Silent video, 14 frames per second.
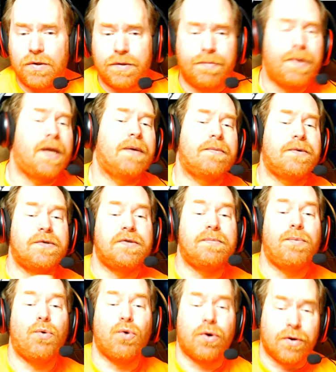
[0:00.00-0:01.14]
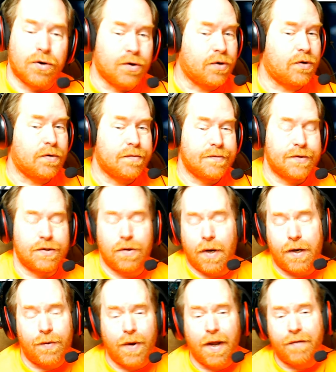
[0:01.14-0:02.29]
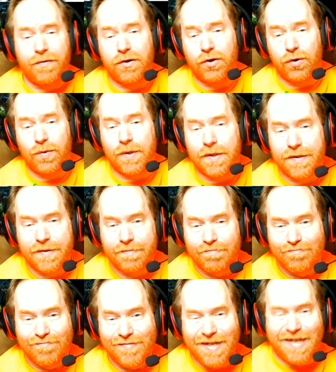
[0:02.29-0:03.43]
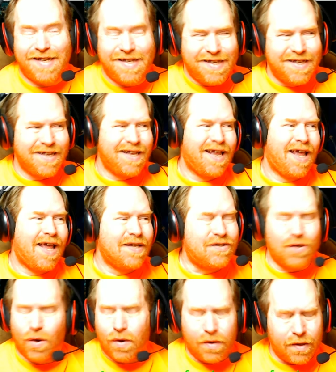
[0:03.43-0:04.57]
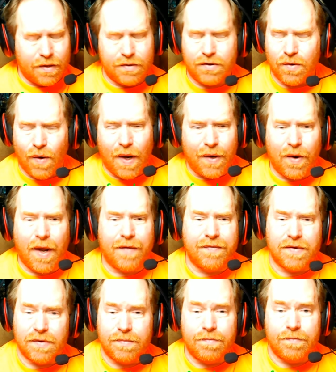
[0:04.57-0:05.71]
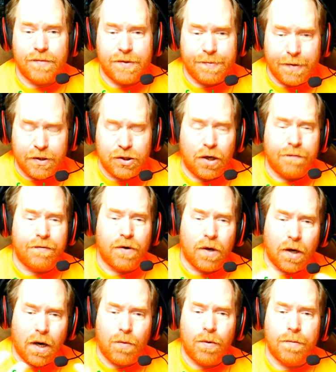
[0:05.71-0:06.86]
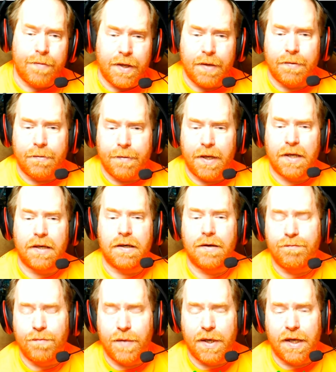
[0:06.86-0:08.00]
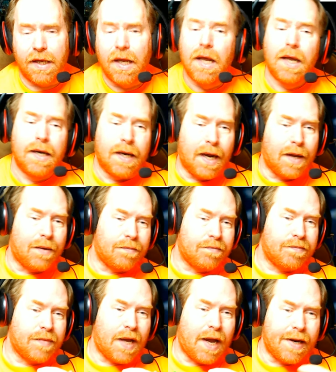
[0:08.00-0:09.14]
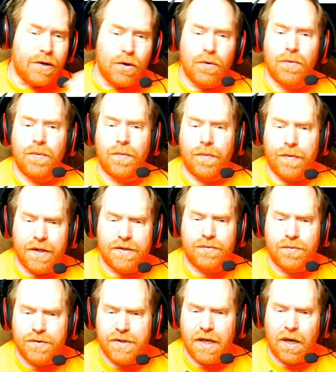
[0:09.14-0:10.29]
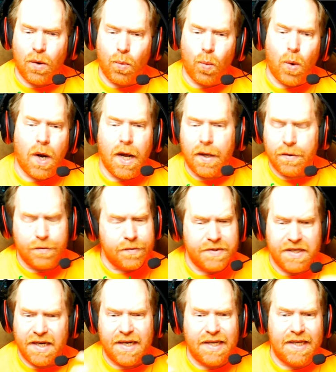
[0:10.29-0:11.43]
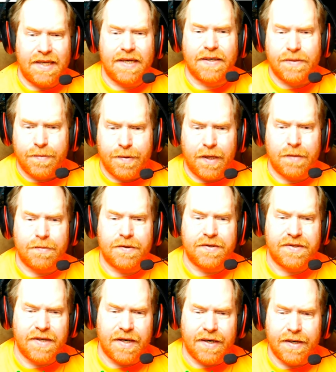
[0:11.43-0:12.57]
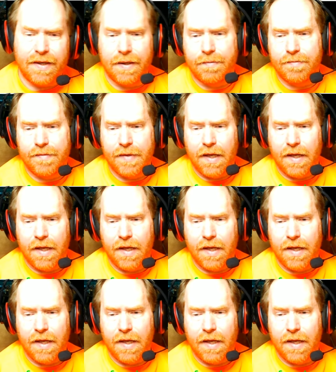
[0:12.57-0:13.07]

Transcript: is be able to support her, so I don't have to do this. So I don't have to sponge off of her. I want to be able to make enough money. Now I know this will take a while. It will take a year to be able to set up,